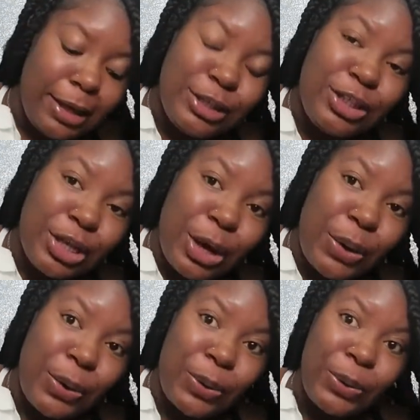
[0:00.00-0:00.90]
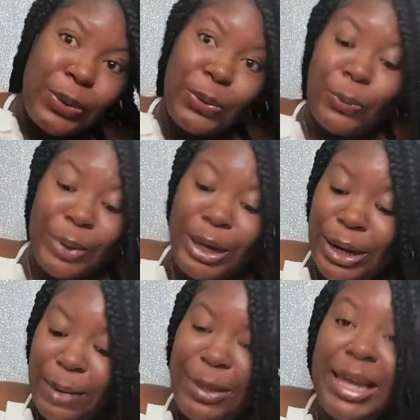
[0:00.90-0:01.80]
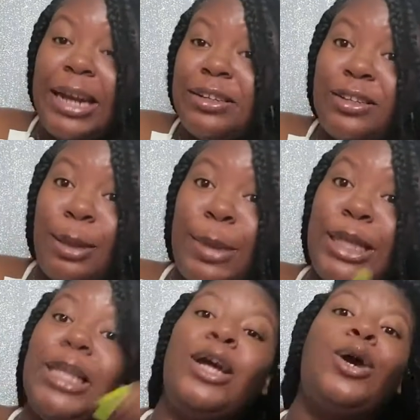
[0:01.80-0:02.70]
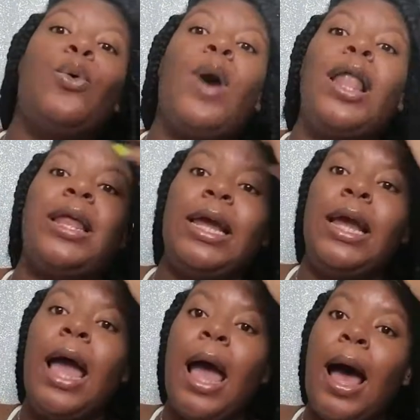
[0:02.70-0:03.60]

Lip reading: So we're gonna be getting some clear quality.